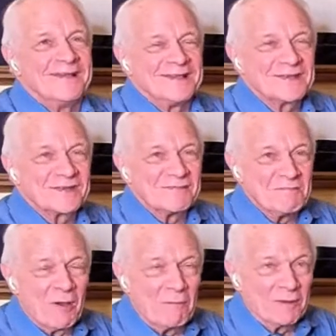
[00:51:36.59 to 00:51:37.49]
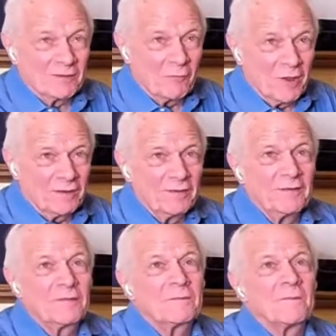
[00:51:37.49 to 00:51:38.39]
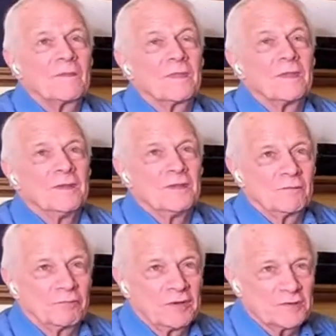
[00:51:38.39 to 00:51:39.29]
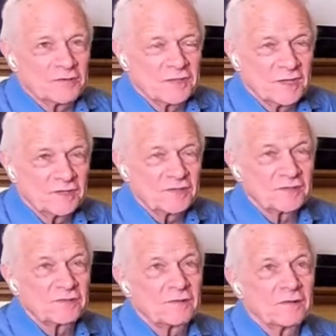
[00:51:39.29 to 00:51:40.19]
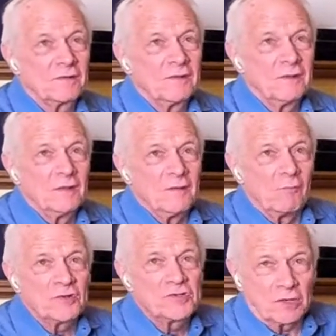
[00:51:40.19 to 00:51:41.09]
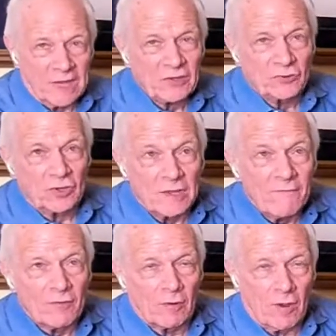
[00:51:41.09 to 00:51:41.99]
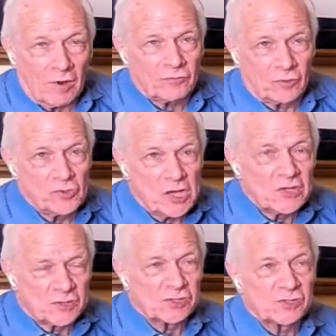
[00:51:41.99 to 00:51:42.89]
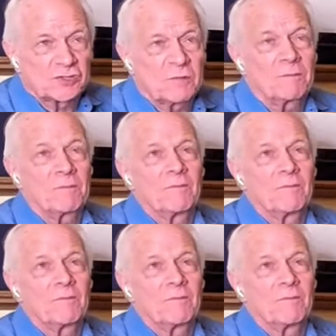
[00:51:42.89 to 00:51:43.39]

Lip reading: This is the moment when the preacher says, "Would you like to give your heart to Jesus?"